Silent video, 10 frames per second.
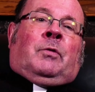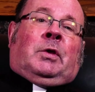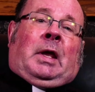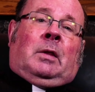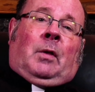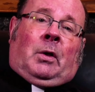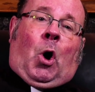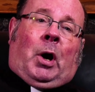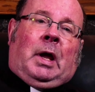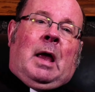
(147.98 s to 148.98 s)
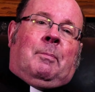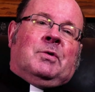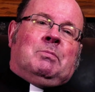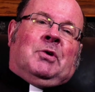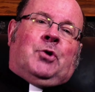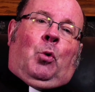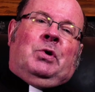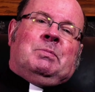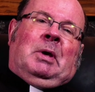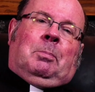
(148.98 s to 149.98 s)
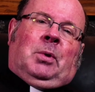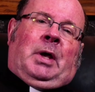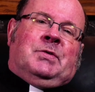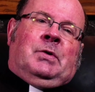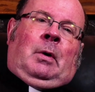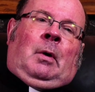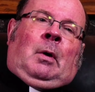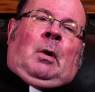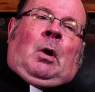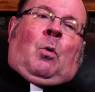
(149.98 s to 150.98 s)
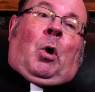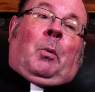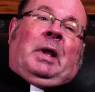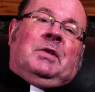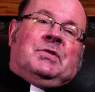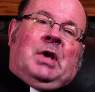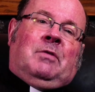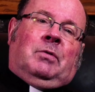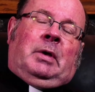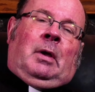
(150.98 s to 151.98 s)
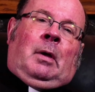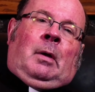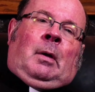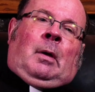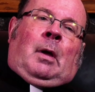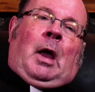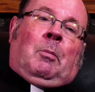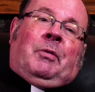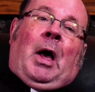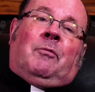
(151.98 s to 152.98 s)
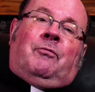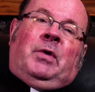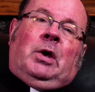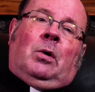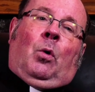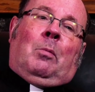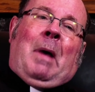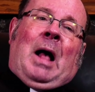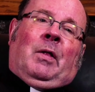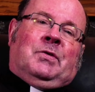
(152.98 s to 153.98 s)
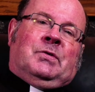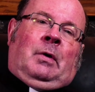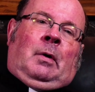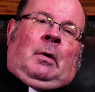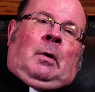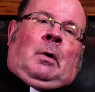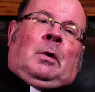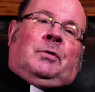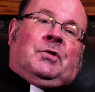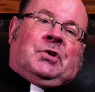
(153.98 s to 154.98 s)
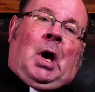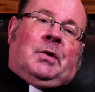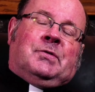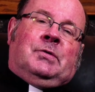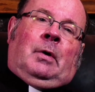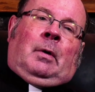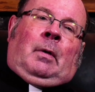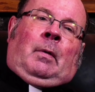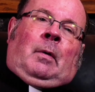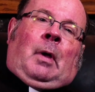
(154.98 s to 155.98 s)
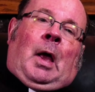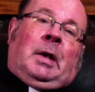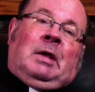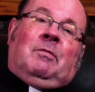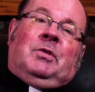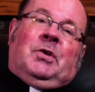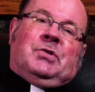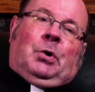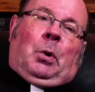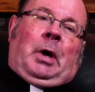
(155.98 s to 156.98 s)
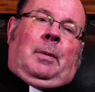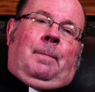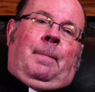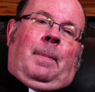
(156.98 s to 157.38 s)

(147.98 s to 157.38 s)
The, the, our campus must always be a place where we can safely and without fear or malice discuss and even disagree.